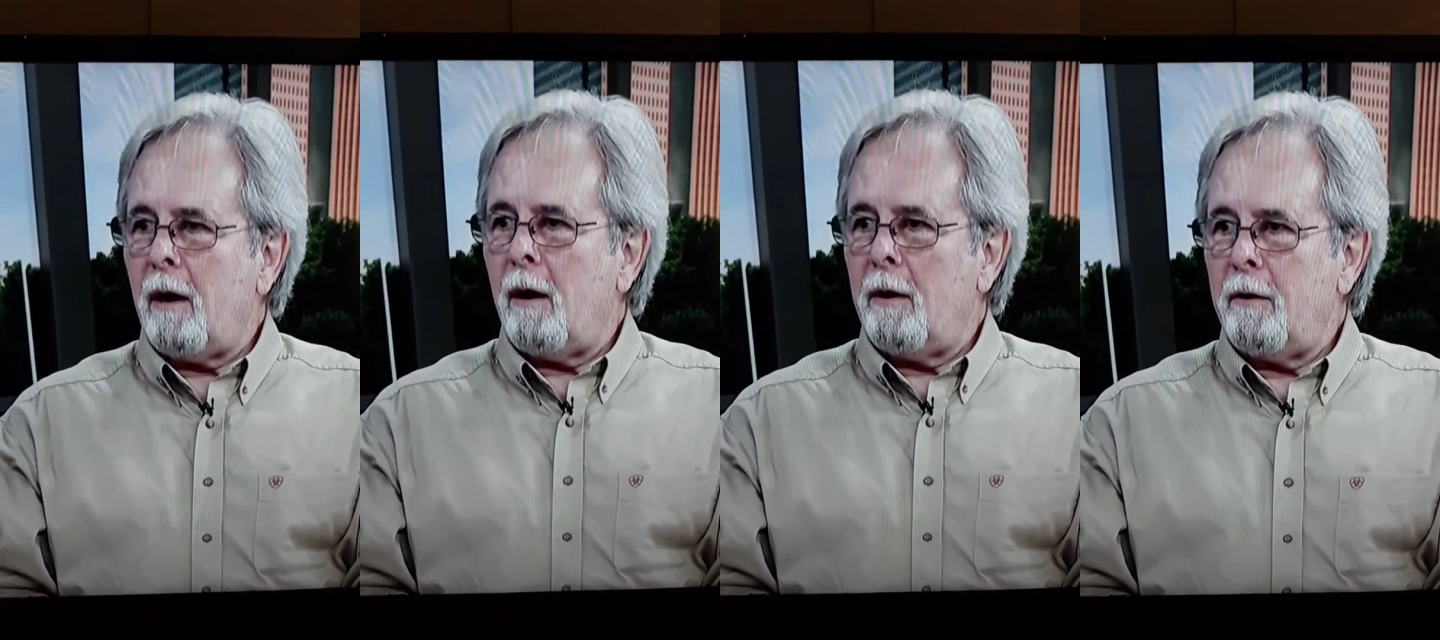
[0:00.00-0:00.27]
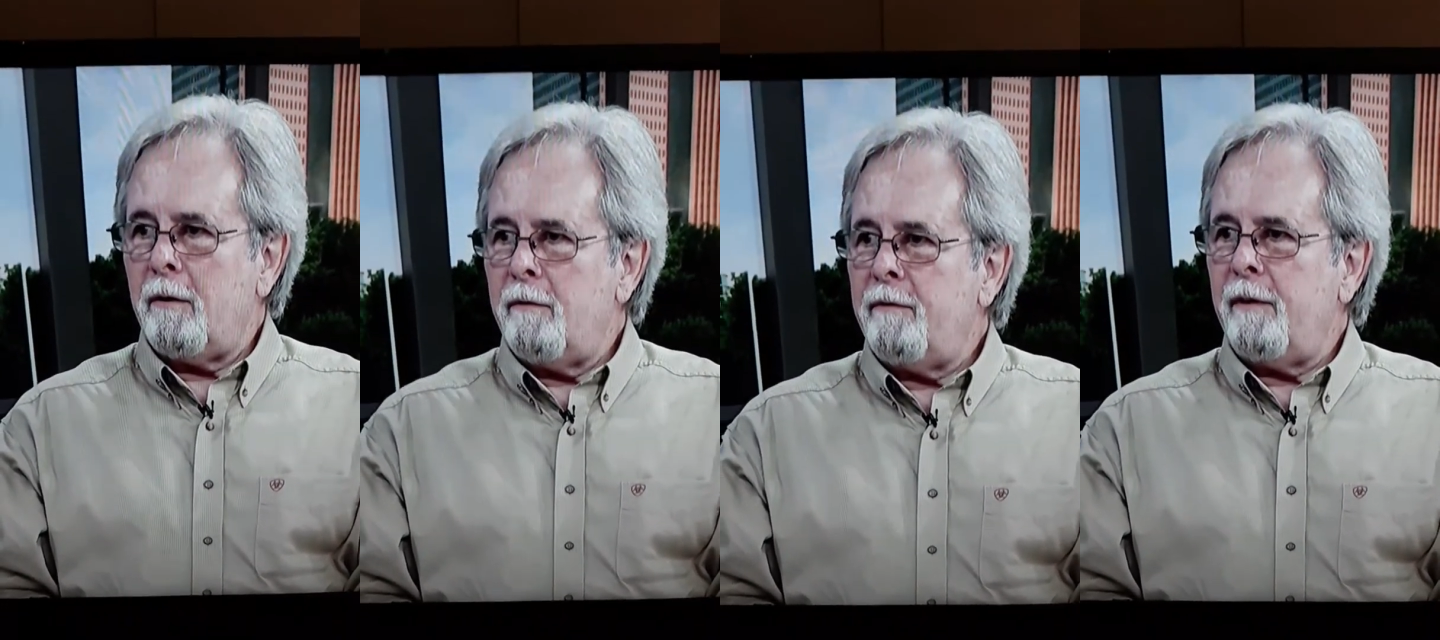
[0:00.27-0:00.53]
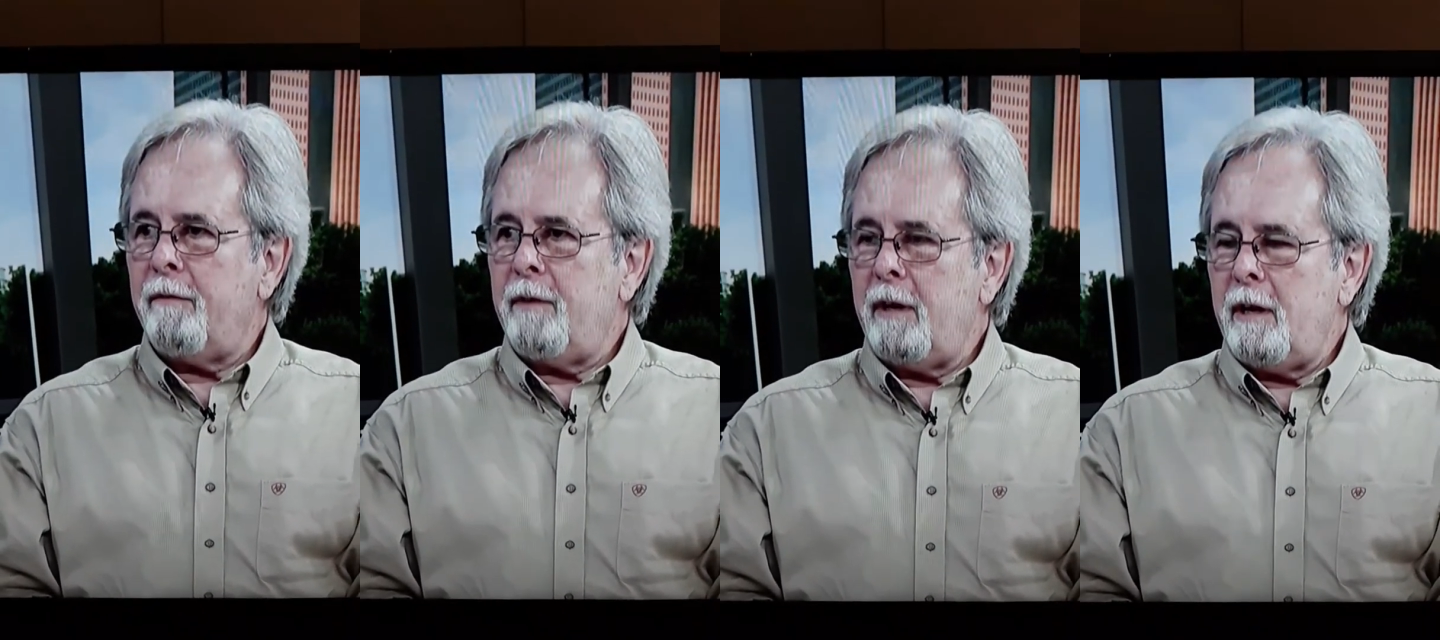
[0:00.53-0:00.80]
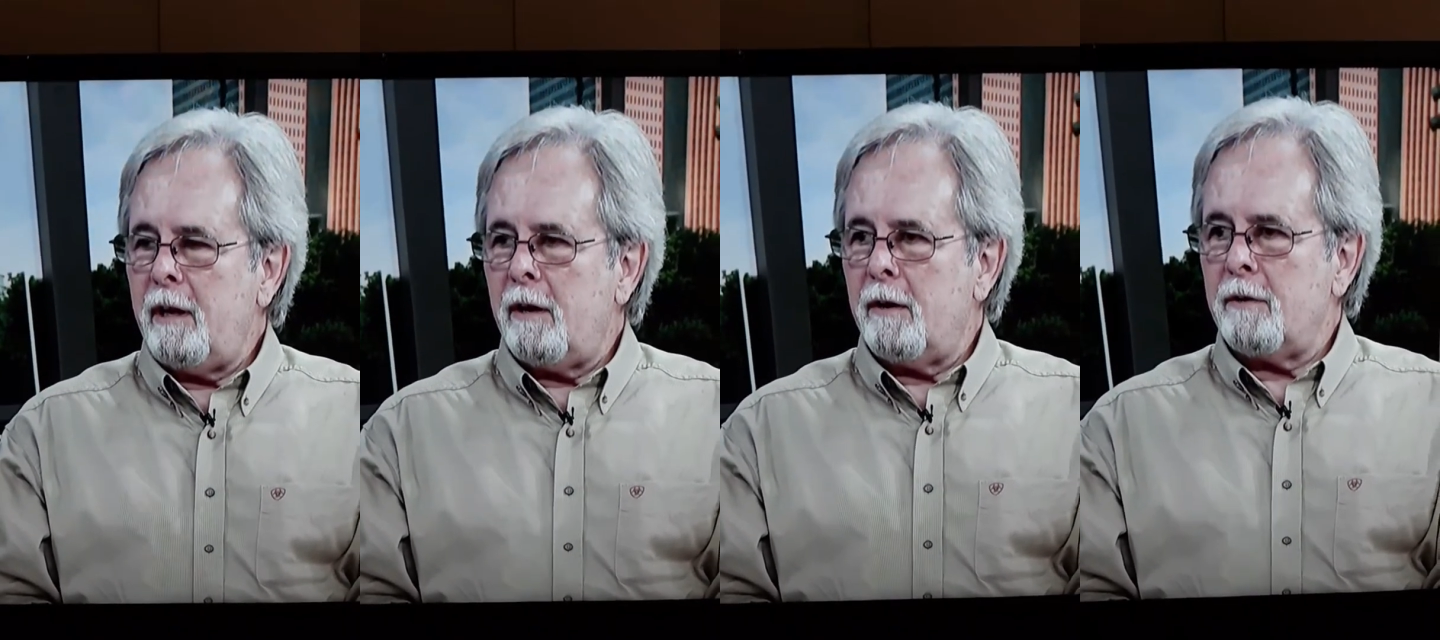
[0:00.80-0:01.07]
150
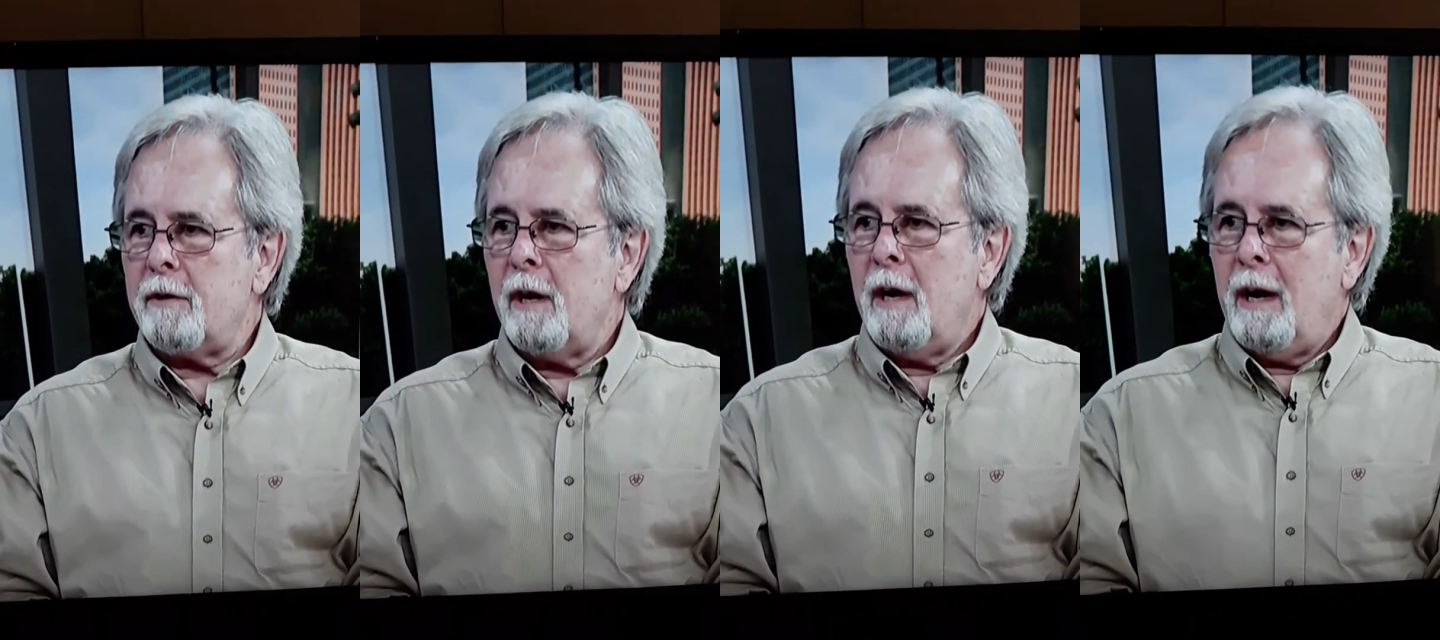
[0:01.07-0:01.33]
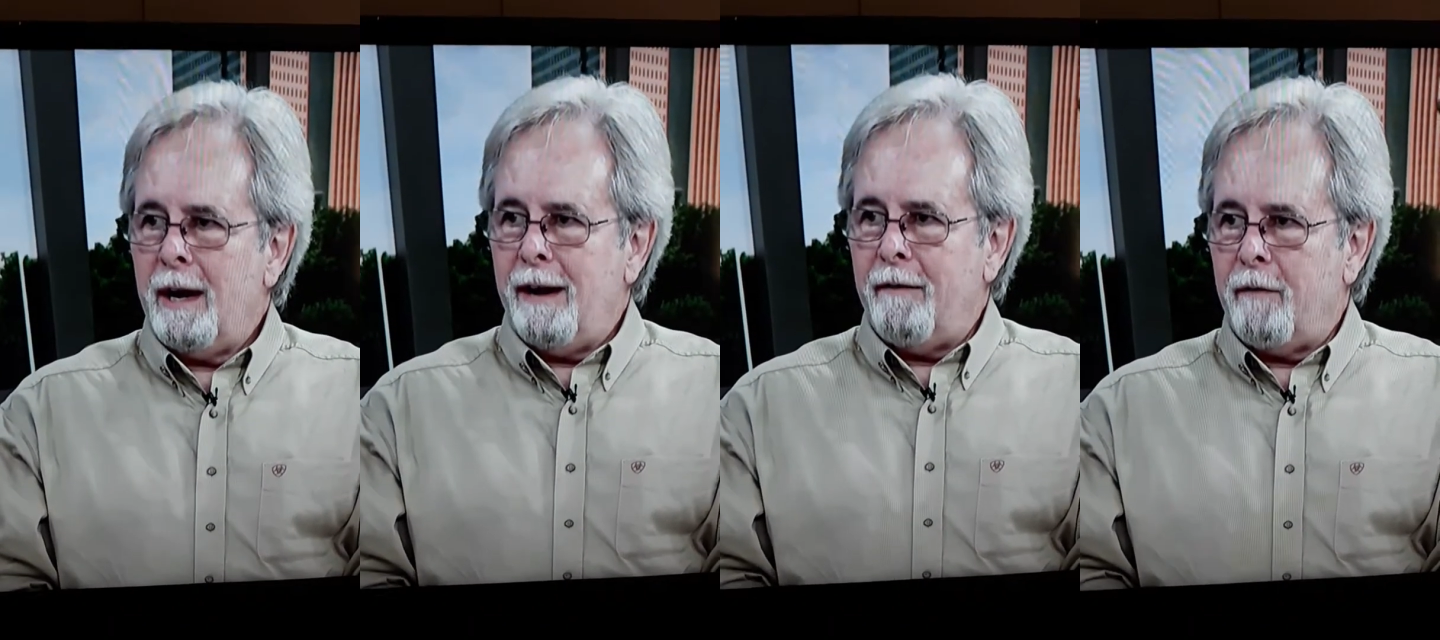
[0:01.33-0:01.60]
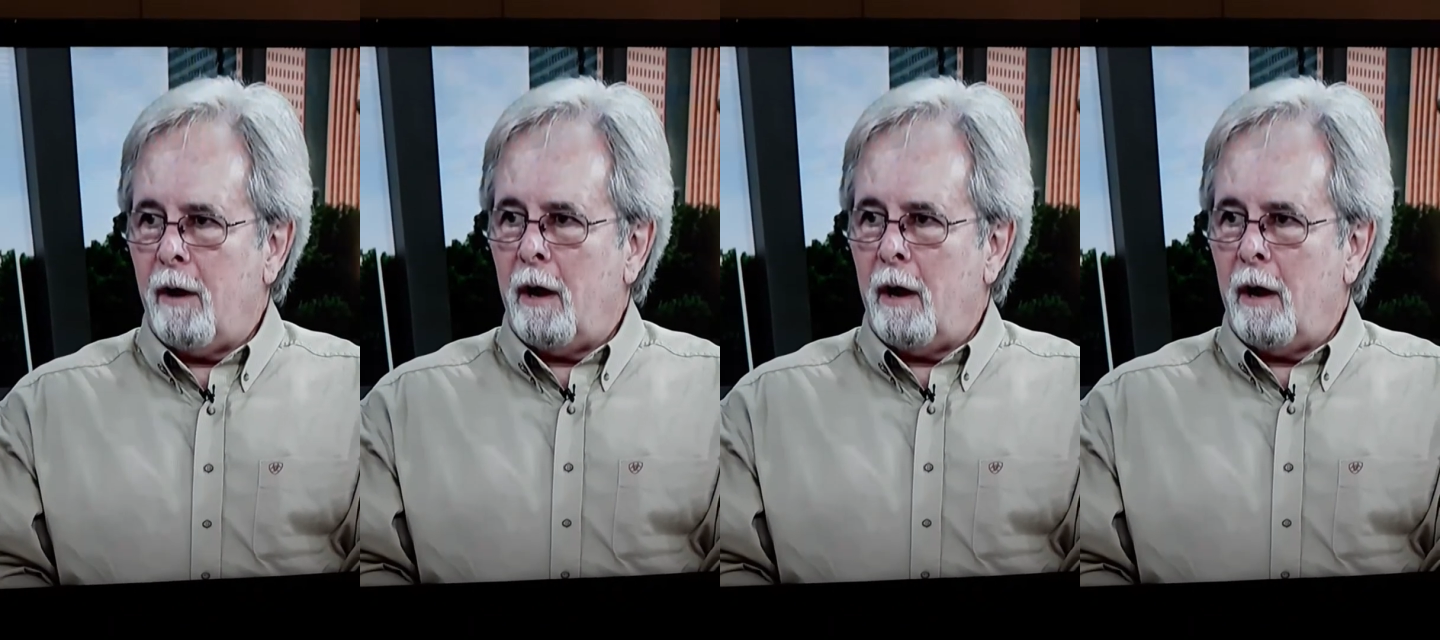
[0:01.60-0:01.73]
years have,